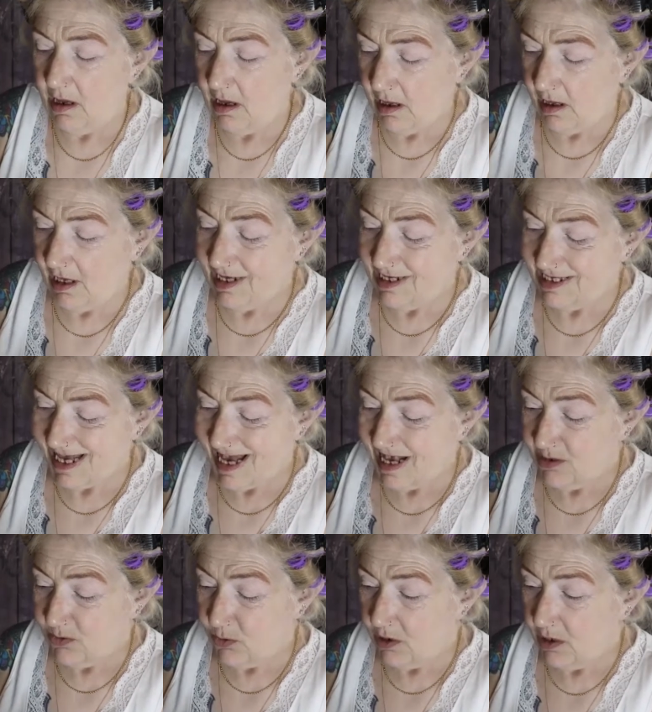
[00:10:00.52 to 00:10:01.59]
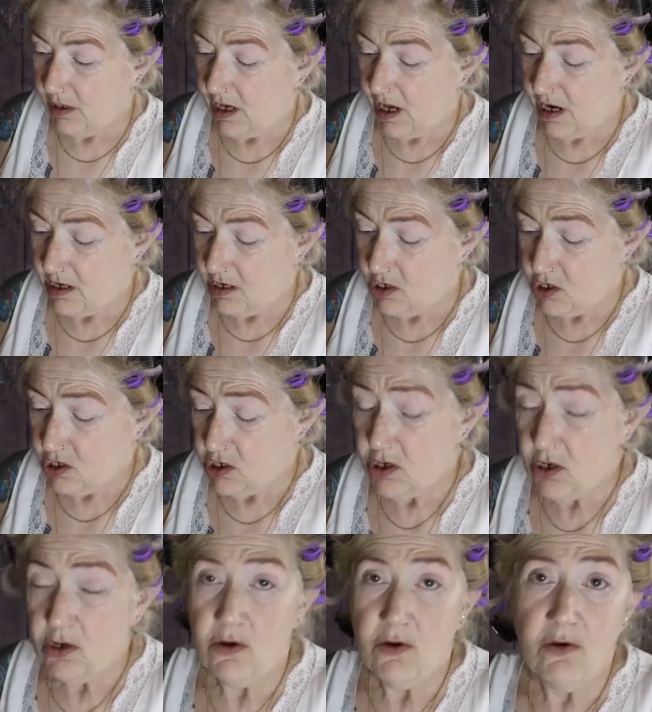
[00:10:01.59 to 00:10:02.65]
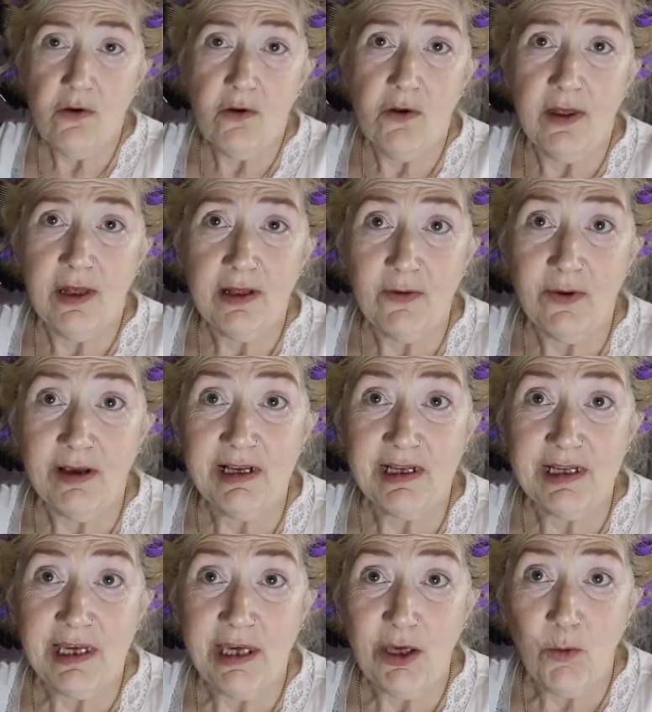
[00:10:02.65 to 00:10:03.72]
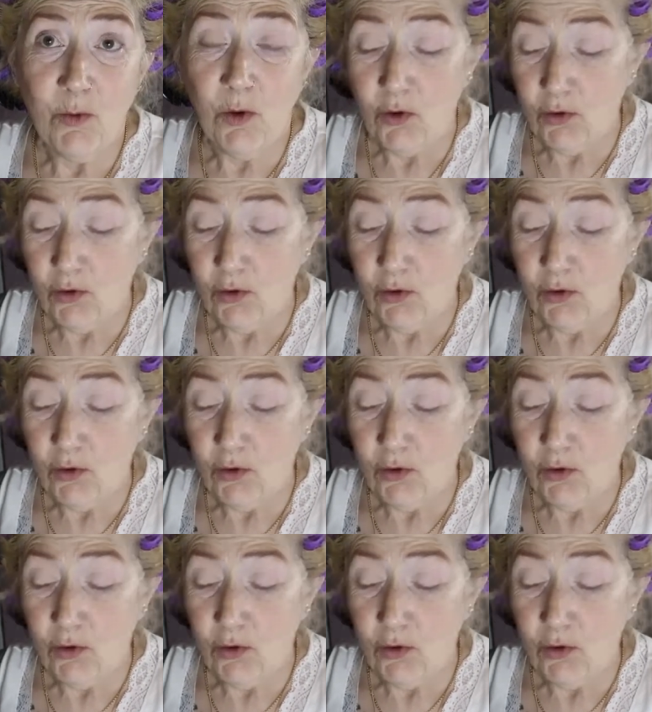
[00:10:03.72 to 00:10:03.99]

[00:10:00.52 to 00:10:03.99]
because that's what you gotta do. That's what I see you all